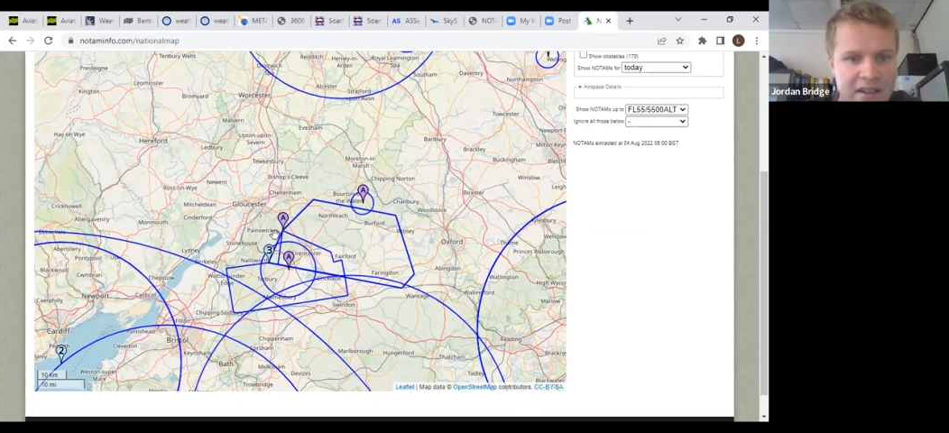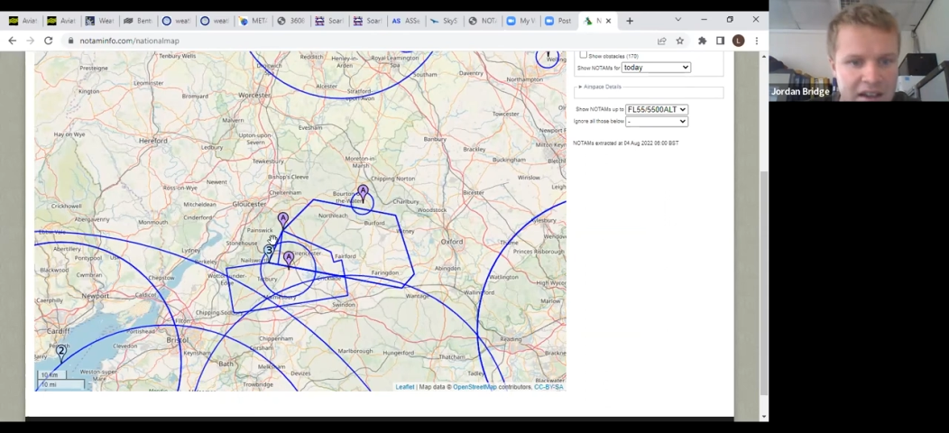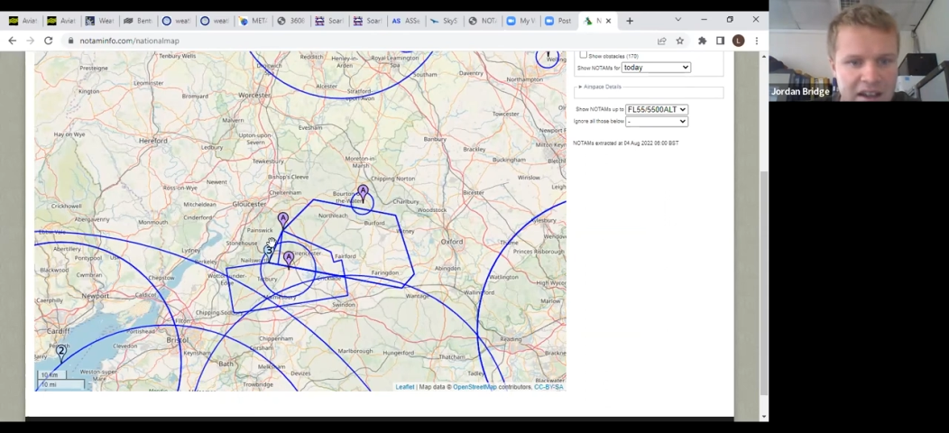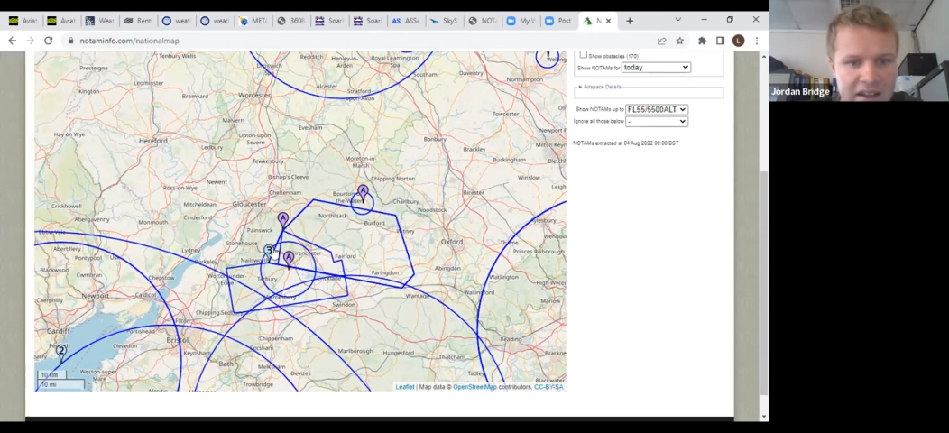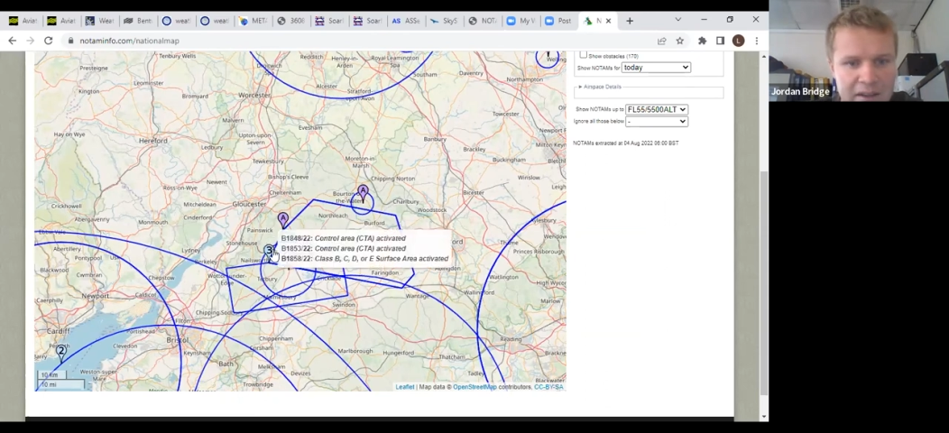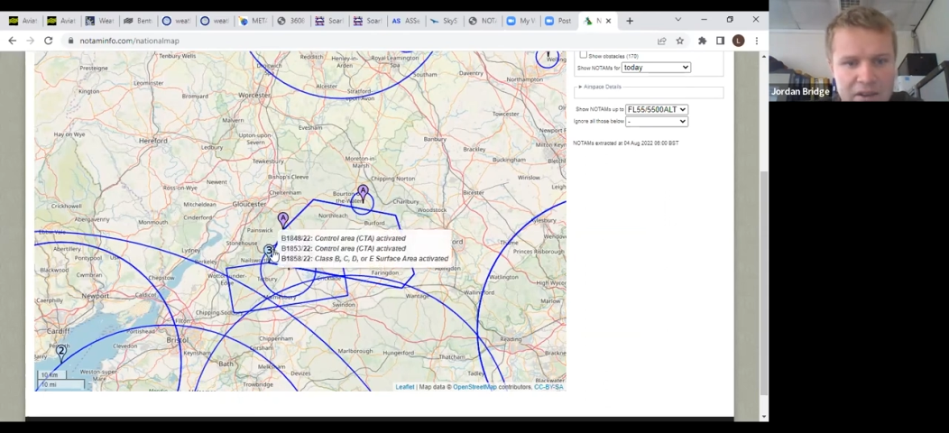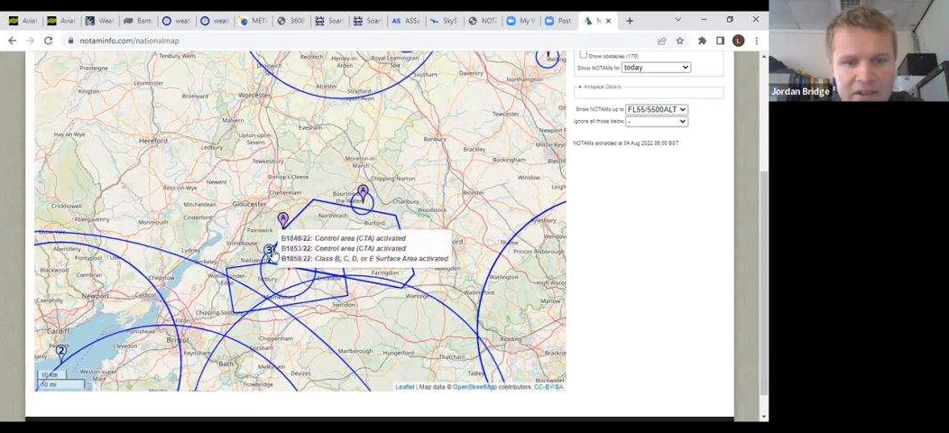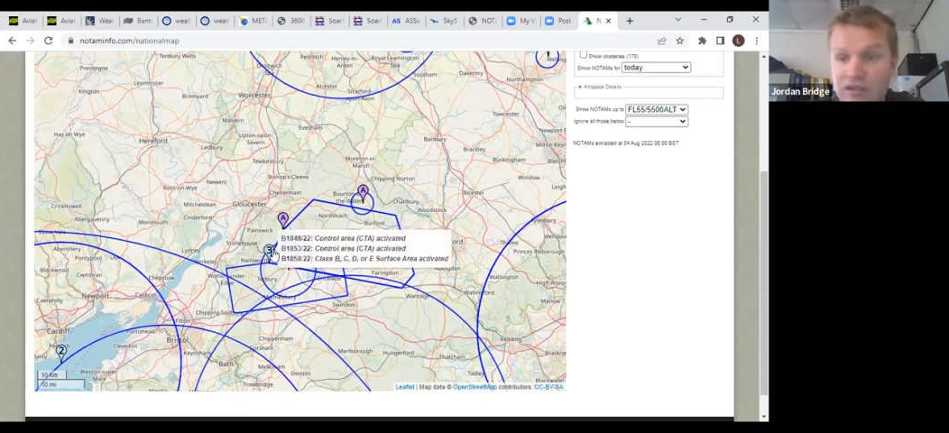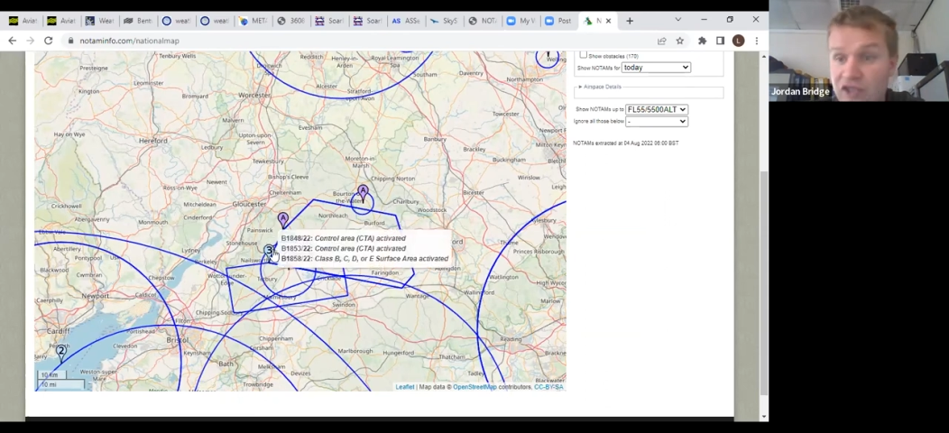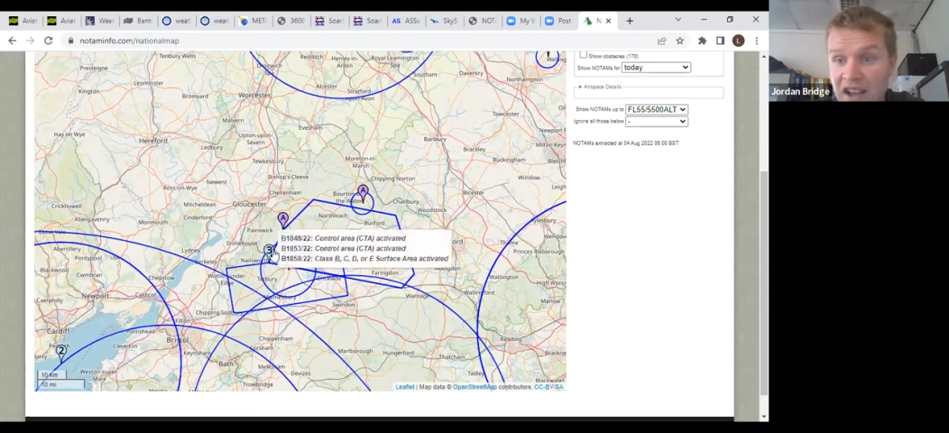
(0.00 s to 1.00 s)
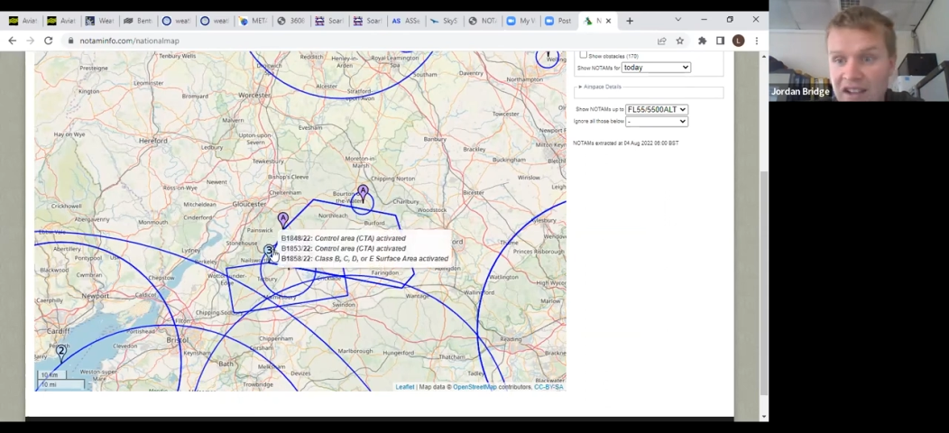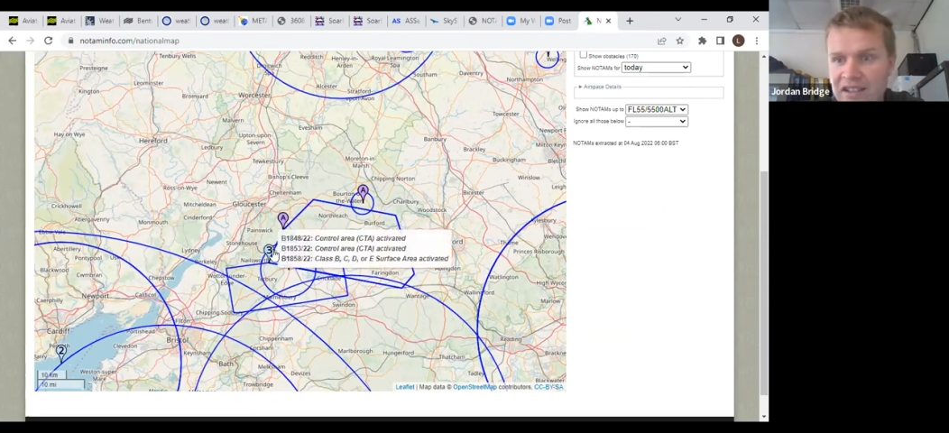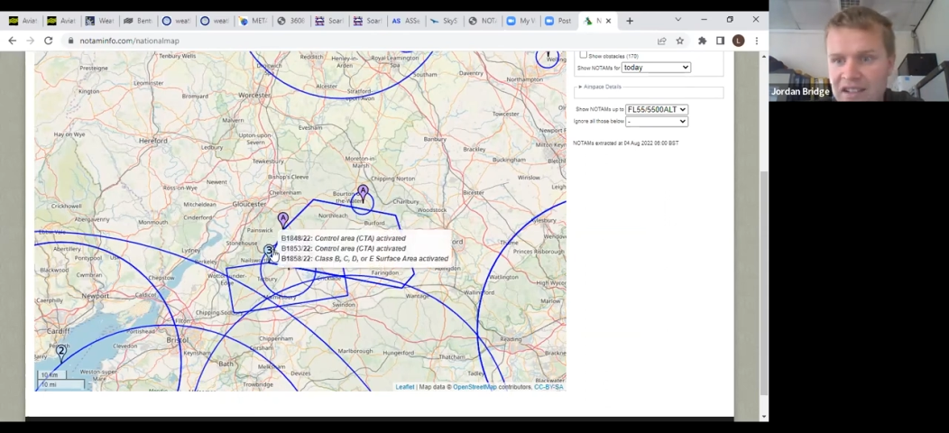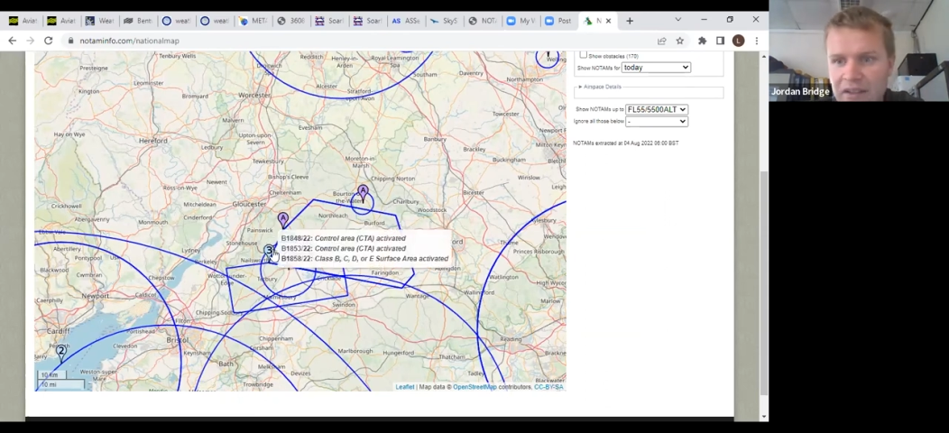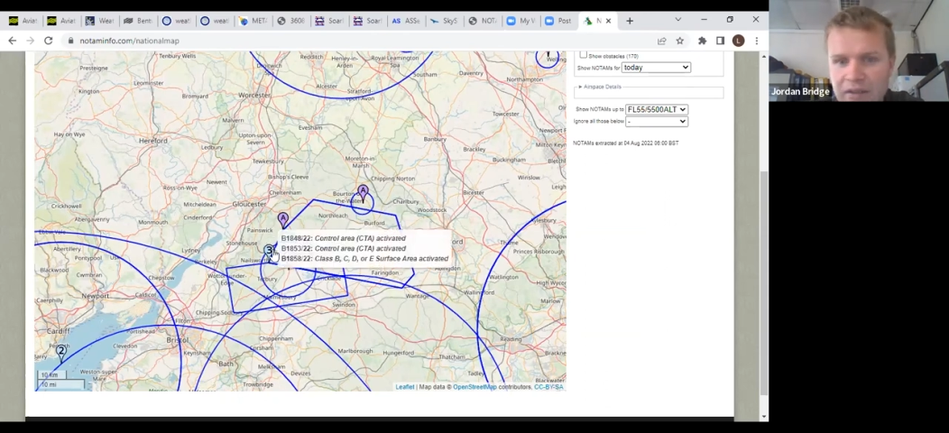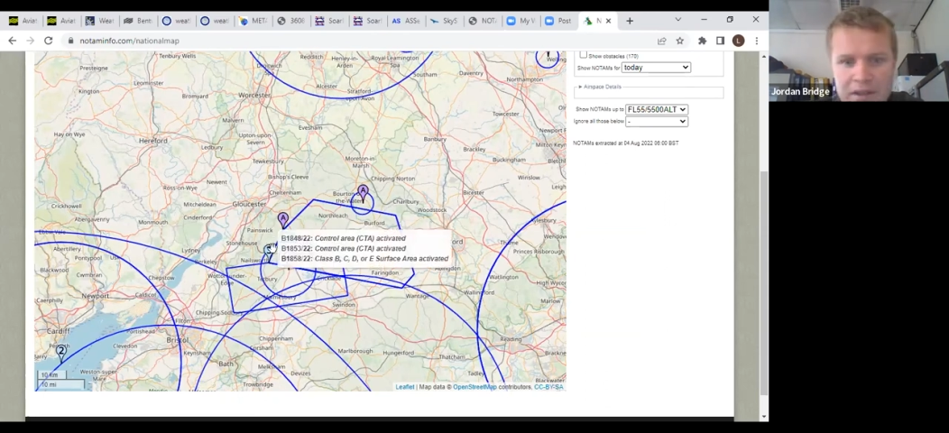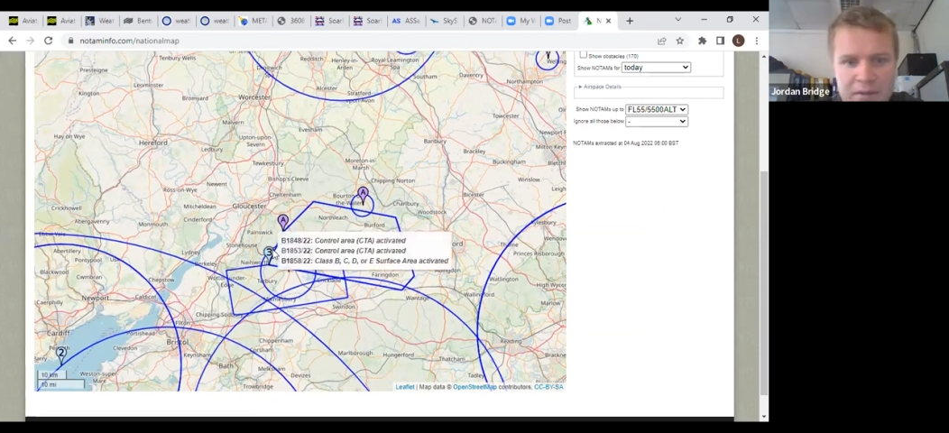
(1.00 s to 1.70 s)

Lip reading: They must check to see if this